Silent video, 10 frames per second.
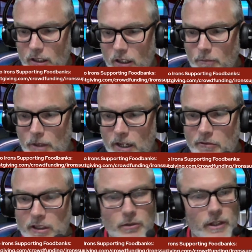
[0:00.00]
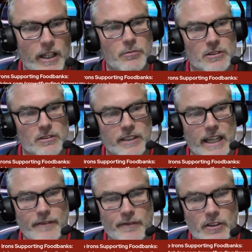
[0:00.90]
Um, every little helps, as the
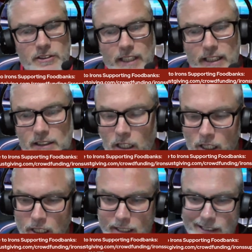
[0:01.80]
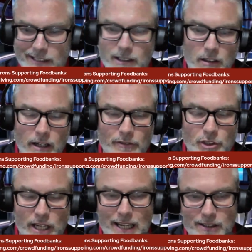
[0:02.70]
advert says. It's in the live
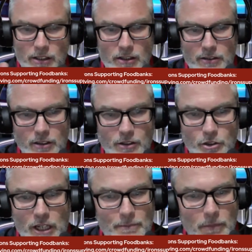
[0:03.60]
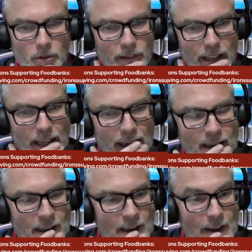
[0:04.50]
chat. You can you can jump onto that.
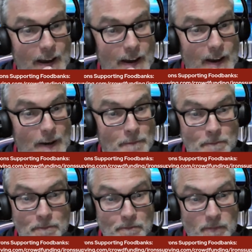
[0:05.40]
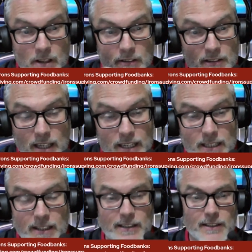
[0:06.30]
Um, as I say,
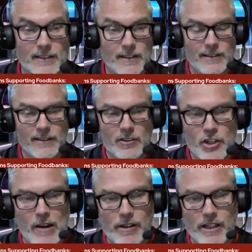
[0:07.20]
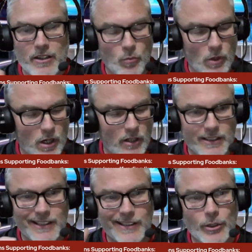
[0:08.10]
this is this is a charity that works
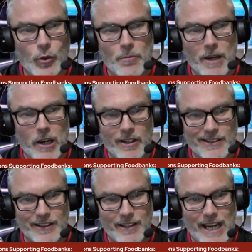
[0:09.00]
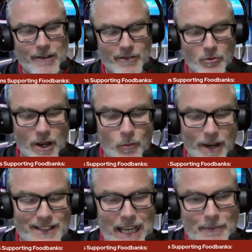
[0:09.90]
in the Newham area, so the area where
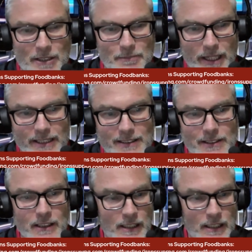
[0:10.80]
West Ham is based.